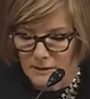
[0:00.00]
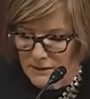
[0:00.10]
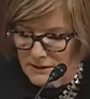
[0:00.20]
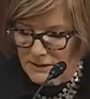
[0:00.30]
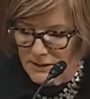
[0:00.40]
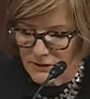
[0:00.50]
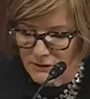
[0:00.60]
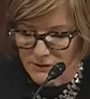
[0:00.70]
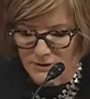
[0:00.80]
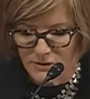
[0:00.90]

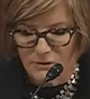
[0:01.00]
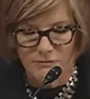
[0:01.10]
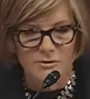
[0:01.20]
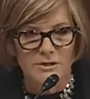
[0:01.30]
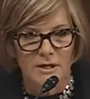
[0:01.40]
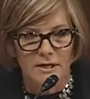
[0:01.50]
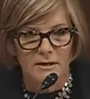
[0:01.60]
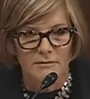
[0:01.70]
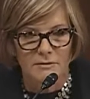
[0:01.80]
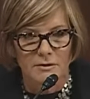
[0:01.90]
continues its oversight
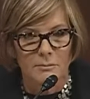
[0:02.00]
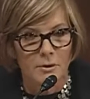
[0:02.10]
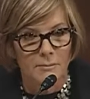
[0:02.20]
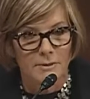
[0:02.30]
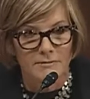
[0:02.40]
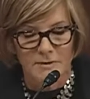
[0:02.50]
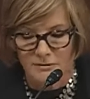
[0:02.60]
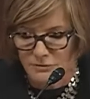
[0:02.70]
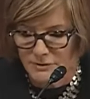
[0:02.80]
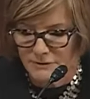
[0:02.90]
of the Department of
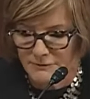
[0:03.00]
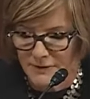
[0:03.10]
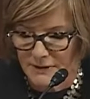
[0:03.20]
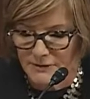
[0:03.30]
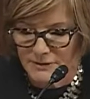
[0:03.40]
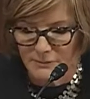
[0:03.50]
Veterans Affairs